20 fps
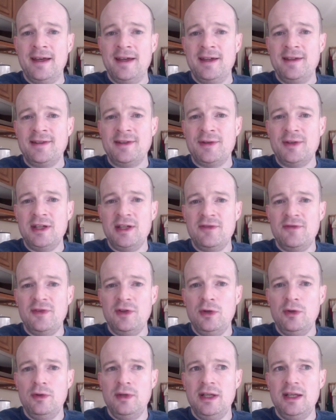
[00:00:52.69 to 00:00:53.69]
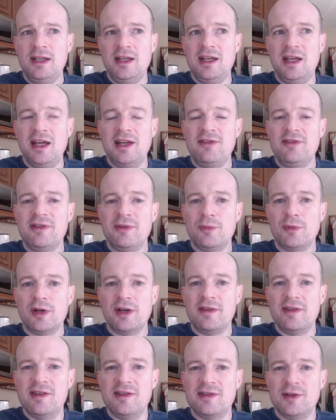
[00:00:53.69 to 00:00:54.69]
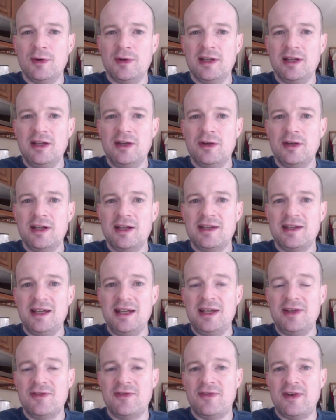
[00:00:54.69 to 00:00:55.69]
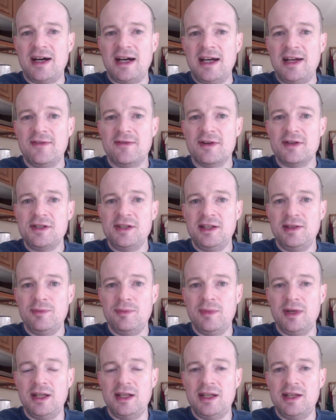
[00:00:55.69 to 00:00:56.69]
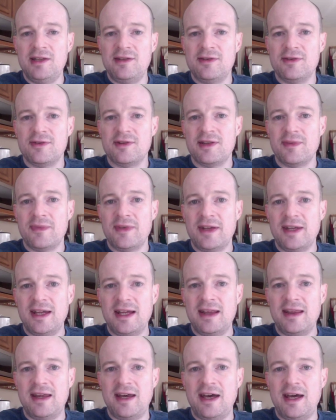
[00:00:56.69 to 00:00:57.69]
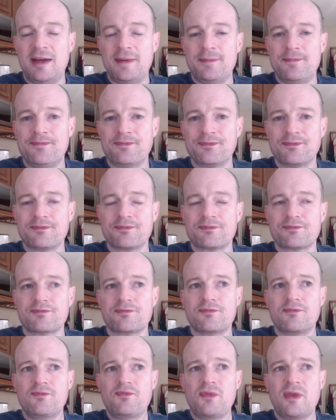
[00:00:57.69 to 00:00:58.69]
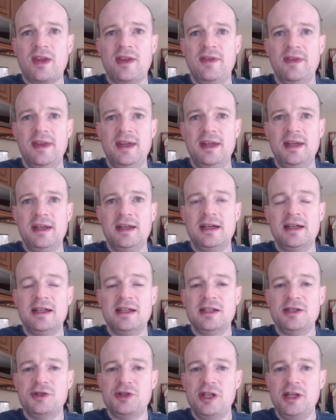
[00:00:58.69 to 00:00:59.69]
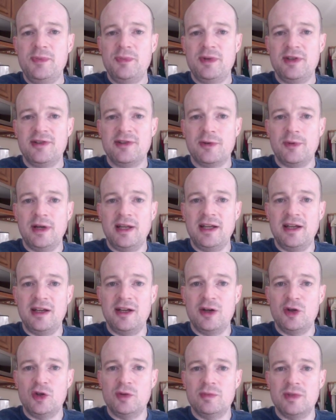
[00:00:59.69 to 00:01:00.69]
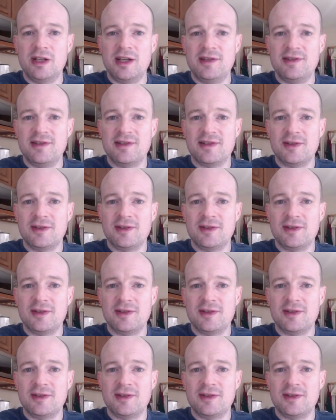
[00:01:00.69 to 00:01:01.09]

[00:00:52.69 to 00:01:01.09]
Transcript: So if you need to get somewhere that's only going to take 5 or 10 minutes or something like that, then Jeep is the way to go because it's